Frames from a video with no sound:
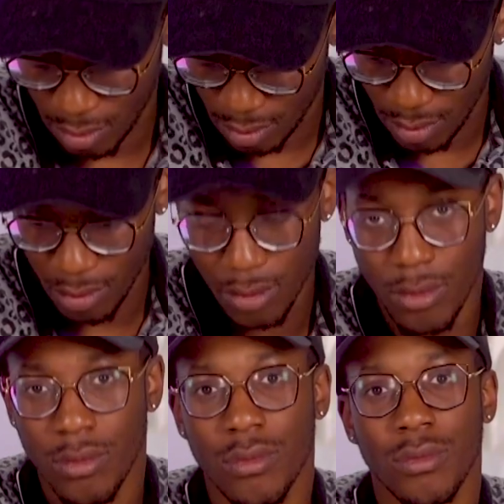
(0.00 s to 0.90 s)

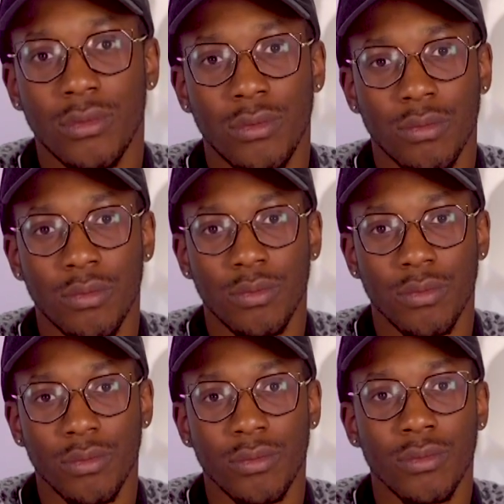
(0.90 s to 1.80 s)

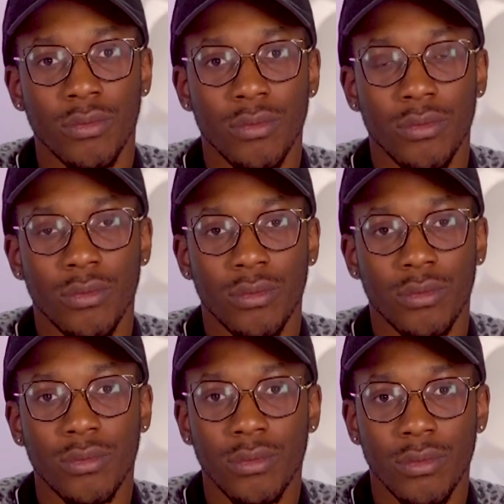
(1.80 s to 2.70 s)

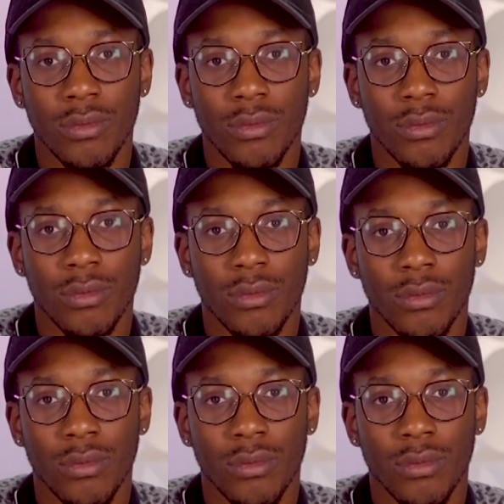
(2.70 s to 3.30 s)
The person shown says nothing.